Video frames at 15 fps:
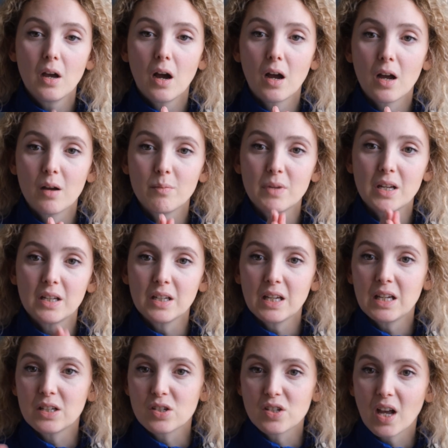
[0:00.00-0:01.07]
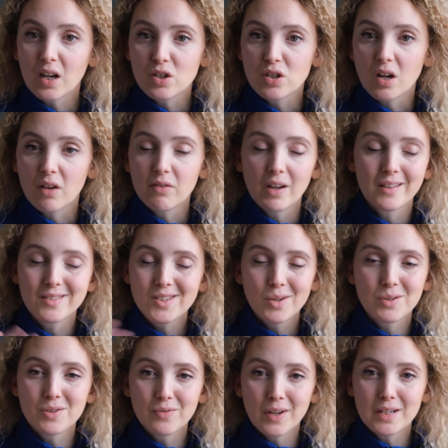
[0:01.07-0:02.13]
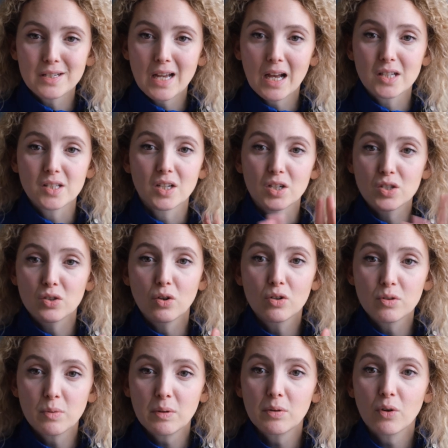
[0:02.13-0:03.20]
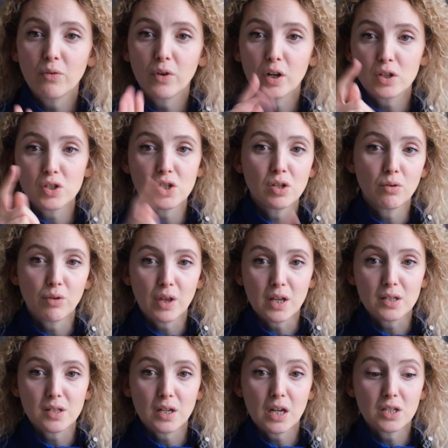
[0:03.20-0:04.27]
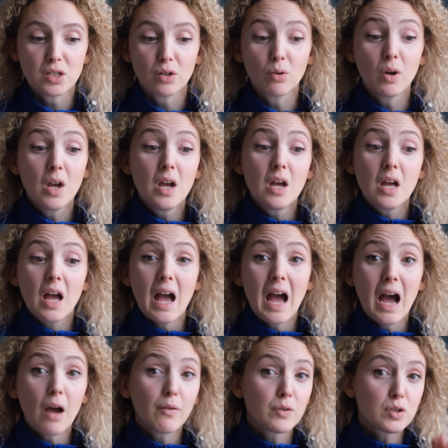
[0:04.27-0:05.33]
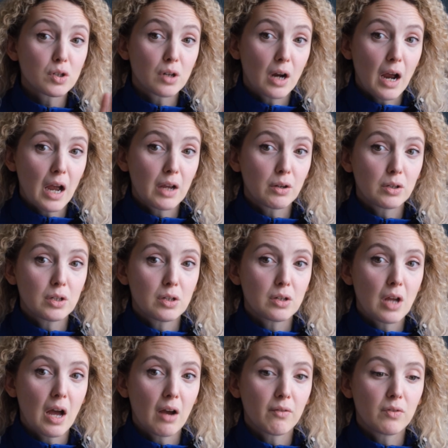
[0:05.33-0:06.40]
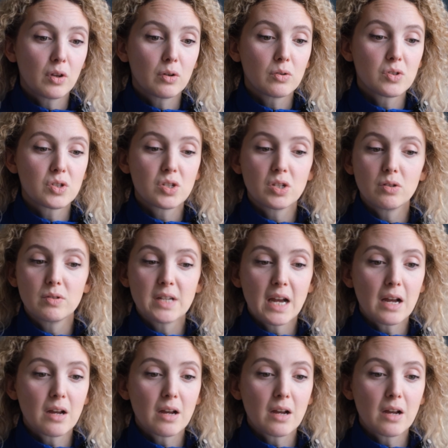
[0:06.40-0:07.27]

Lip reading: in each section of it. So it's fantastic. So those would be the first 2 things that I do. After I have those 2